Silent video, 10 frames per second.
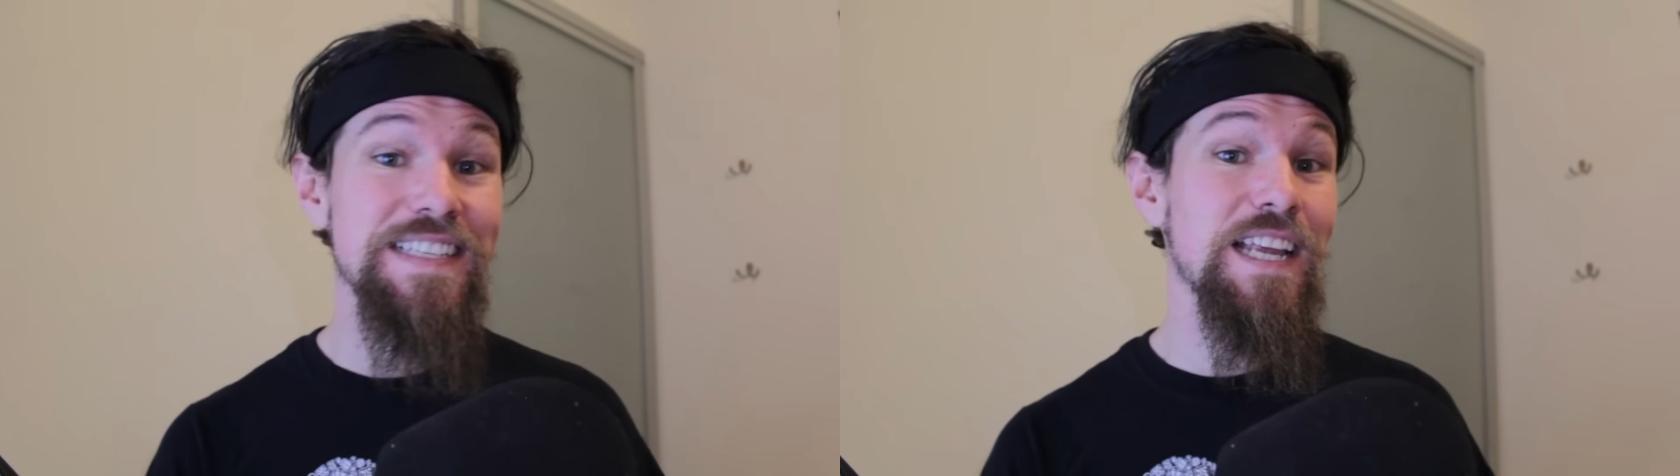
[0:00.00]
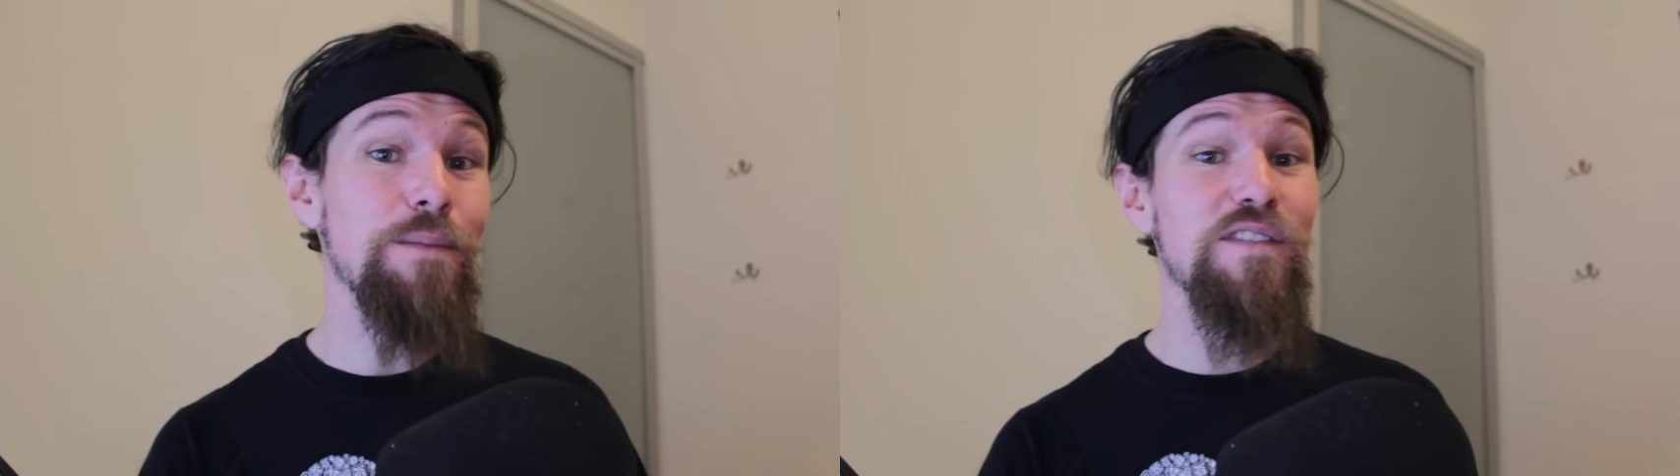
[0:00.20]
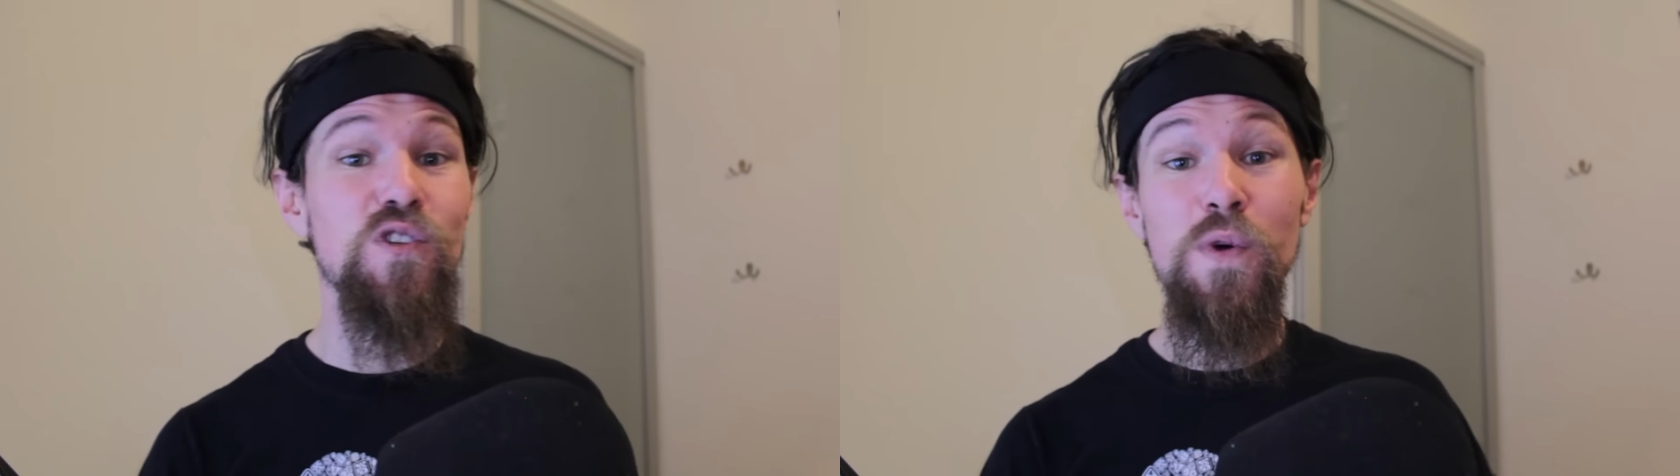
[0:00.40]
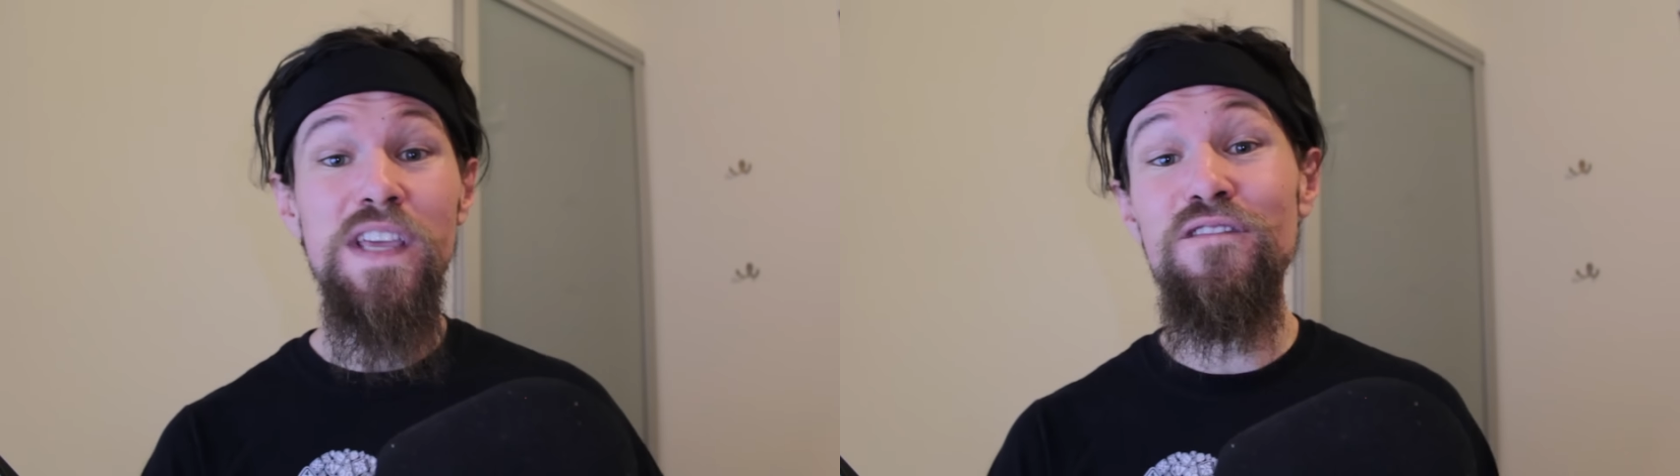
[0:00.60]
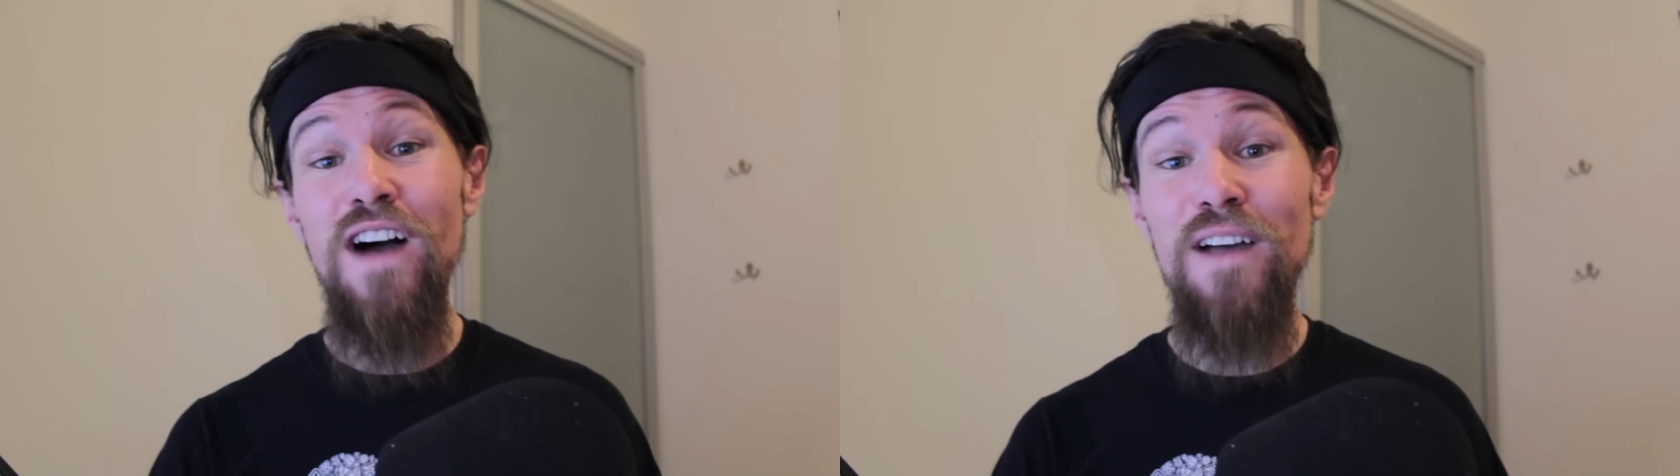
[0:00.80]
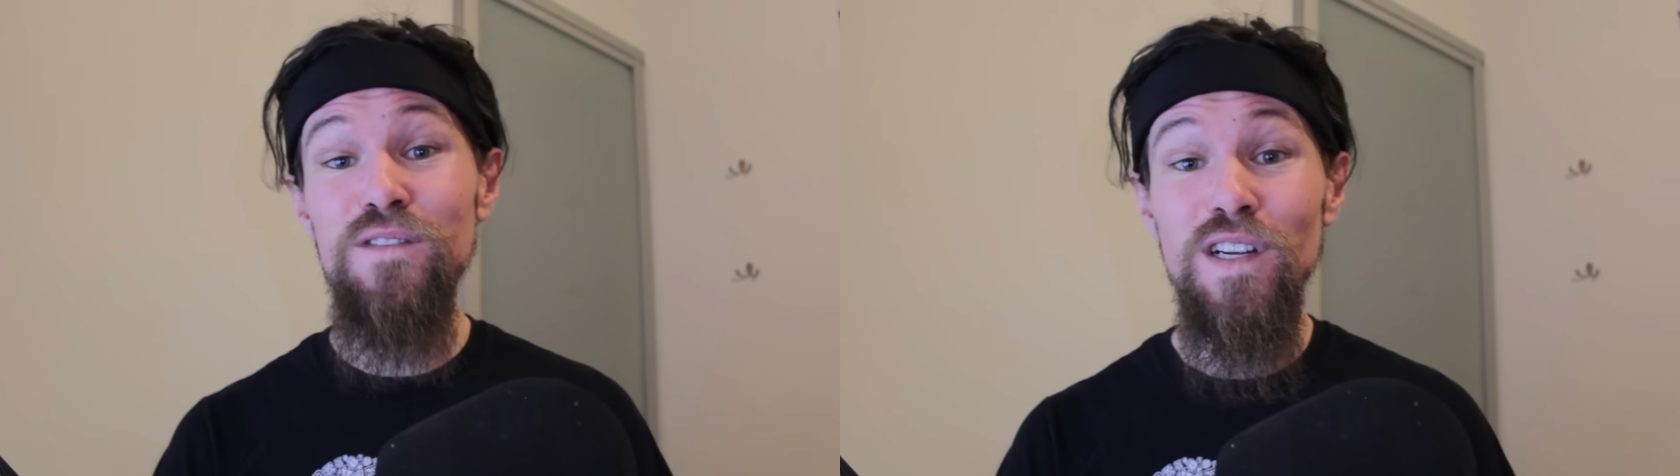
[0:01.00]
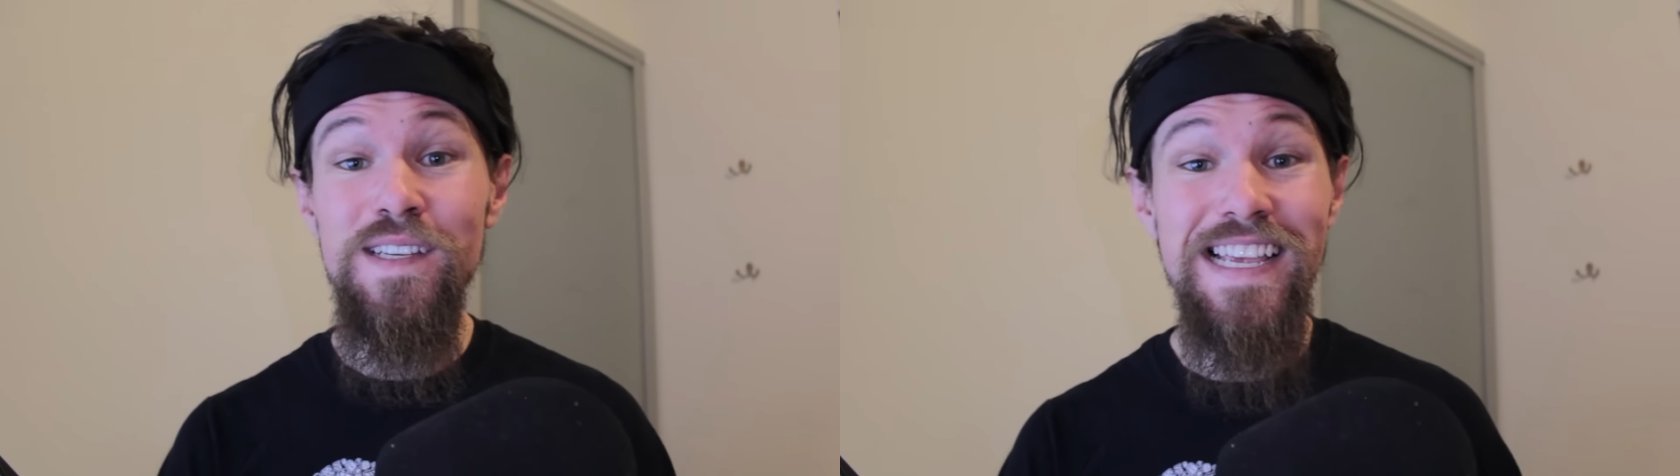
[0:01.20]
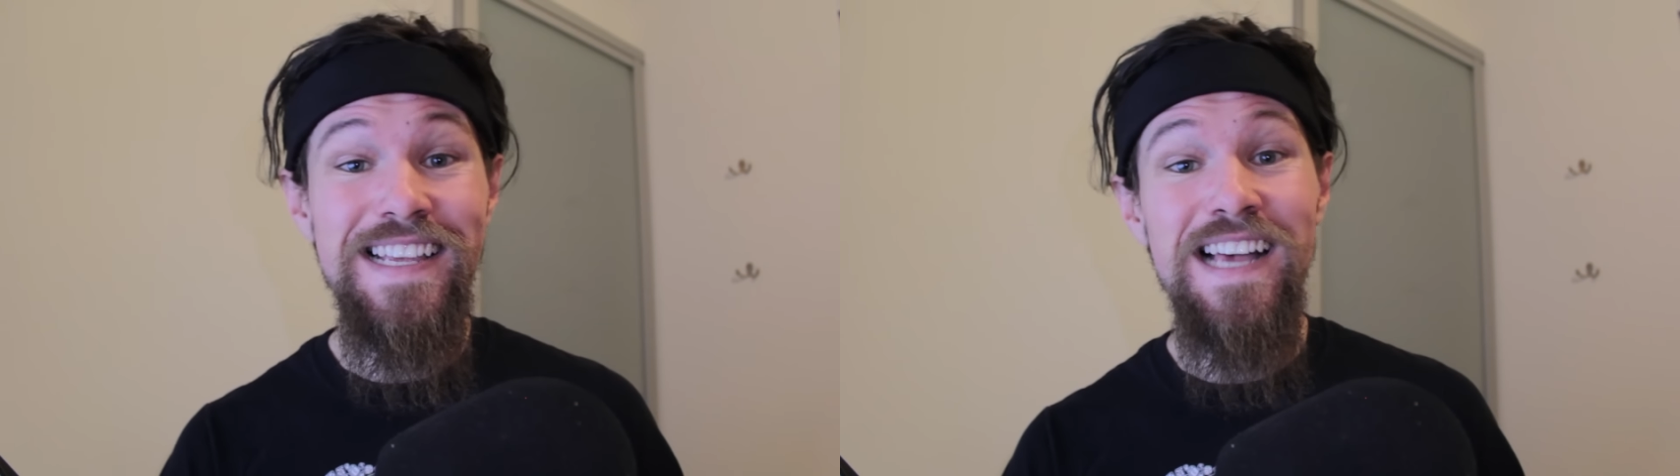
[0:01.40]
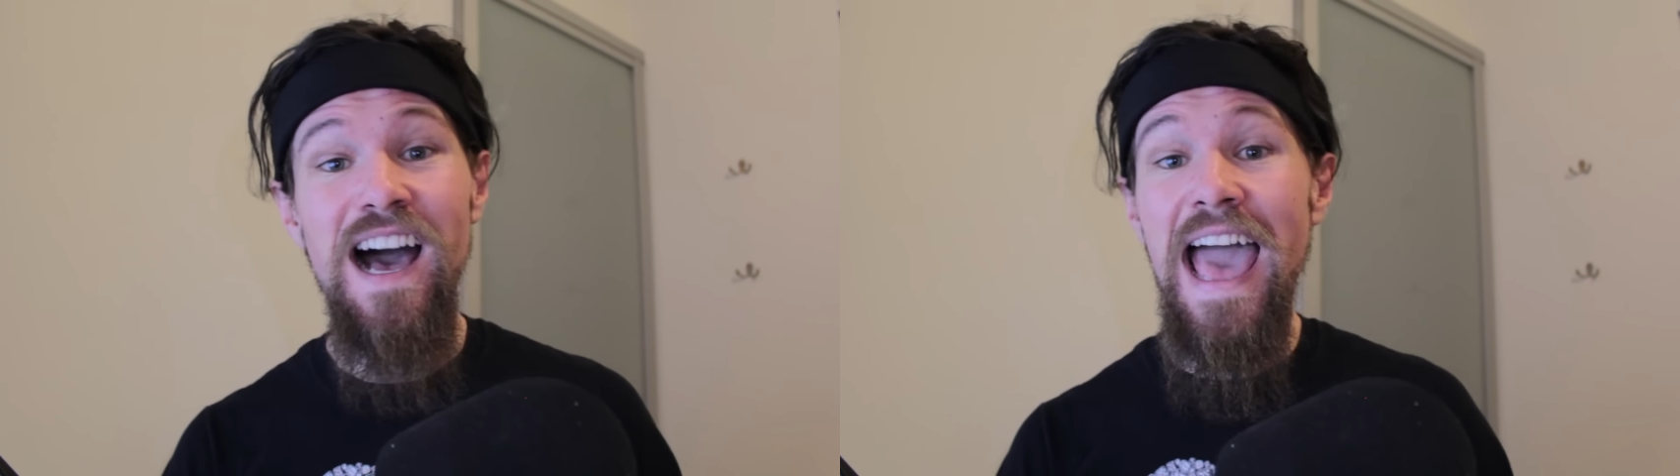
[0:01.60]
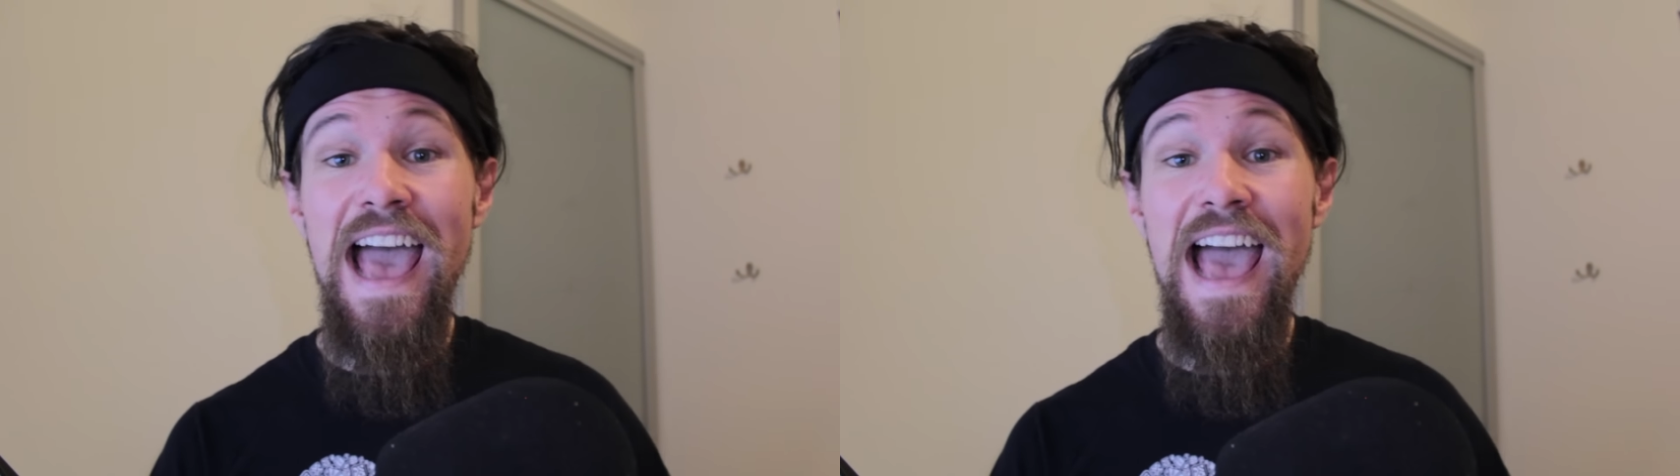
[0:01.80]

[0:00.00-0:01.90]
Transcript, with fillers: Next up for $25 is our